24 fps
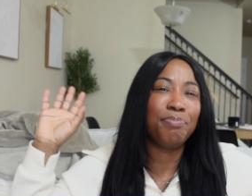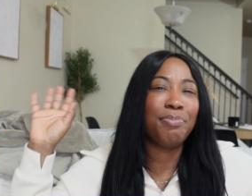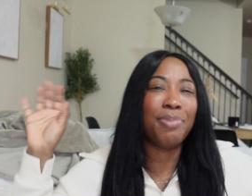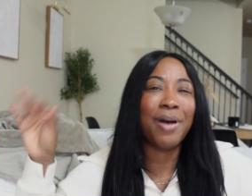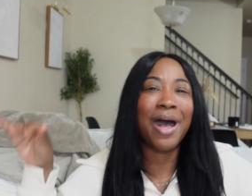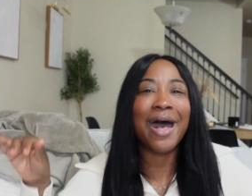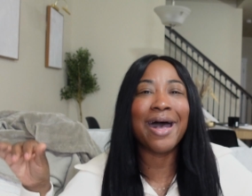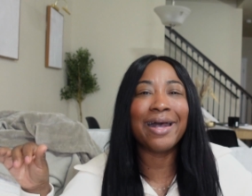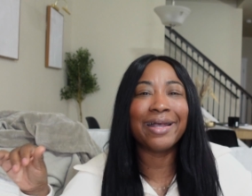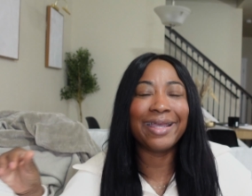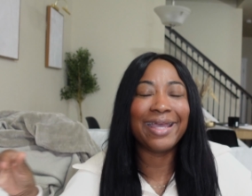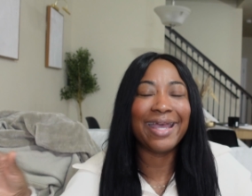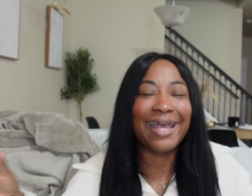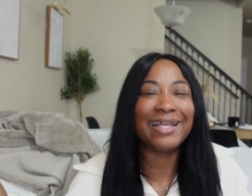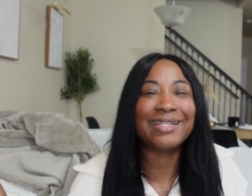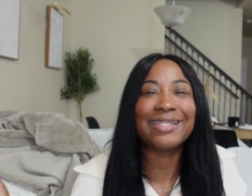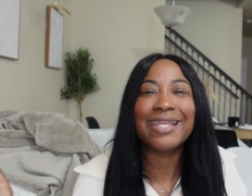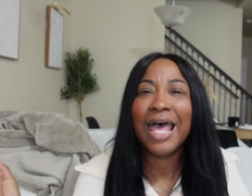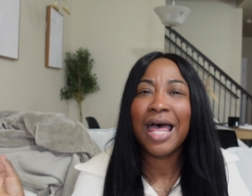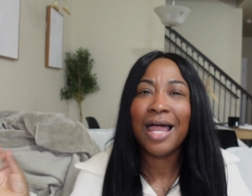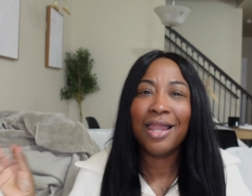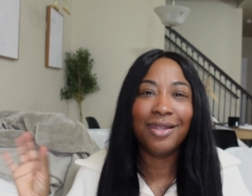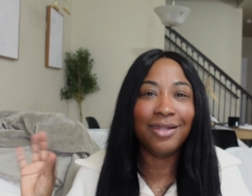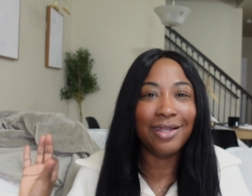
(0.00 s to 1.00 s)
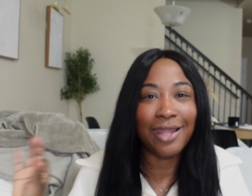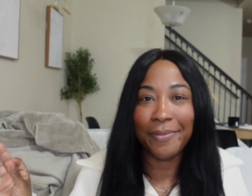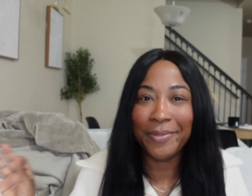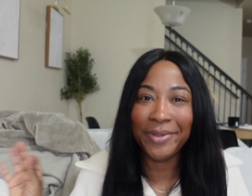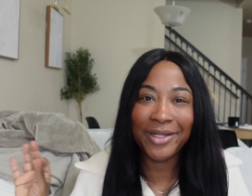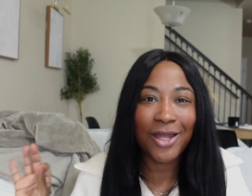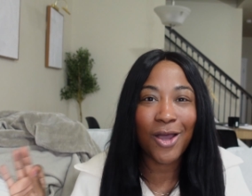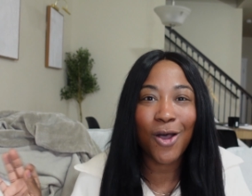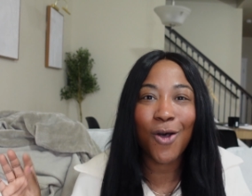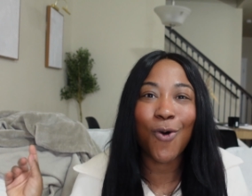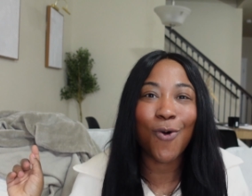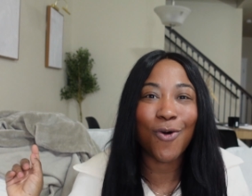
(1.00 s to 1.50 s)
podcast. Let me
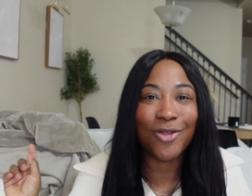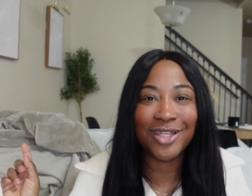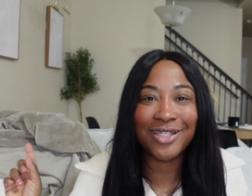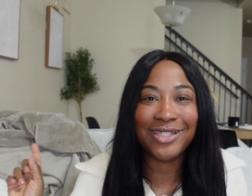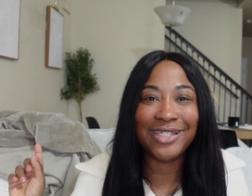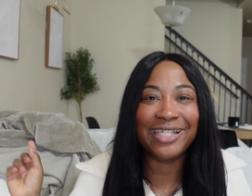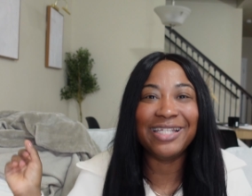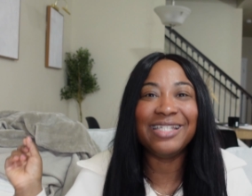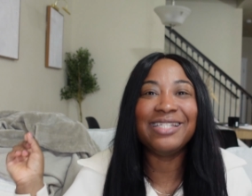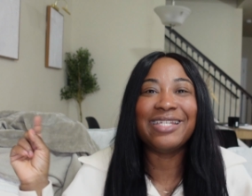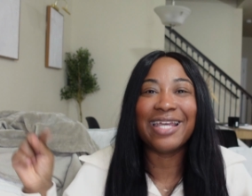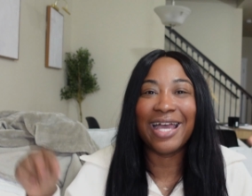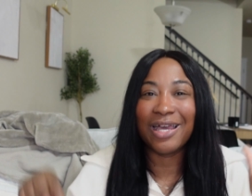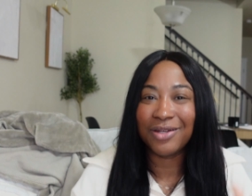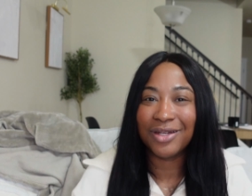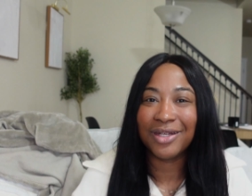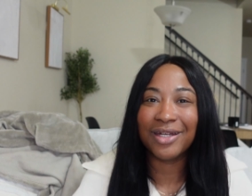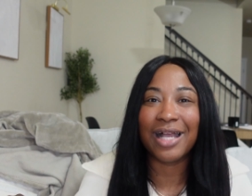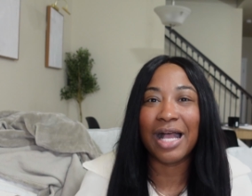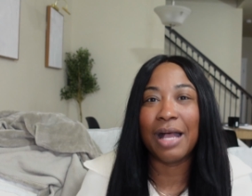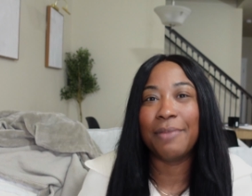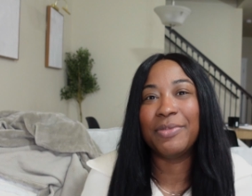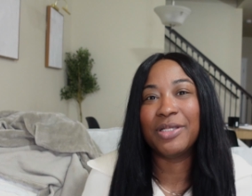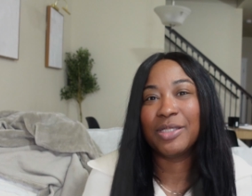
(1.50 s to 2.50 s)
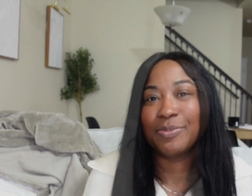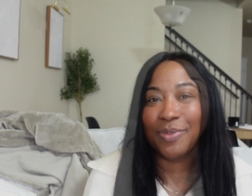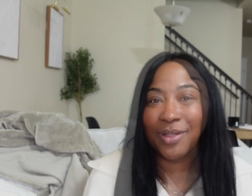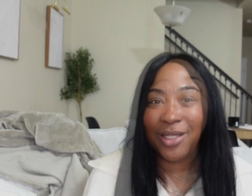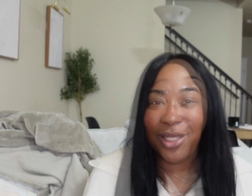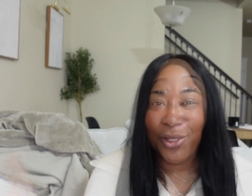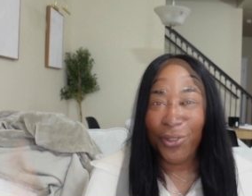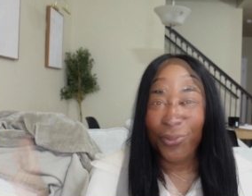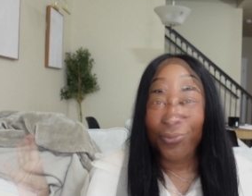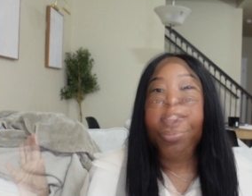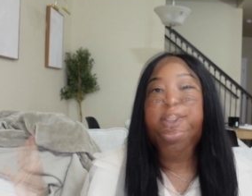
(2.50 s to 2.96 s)
know all the tea down in the comments below.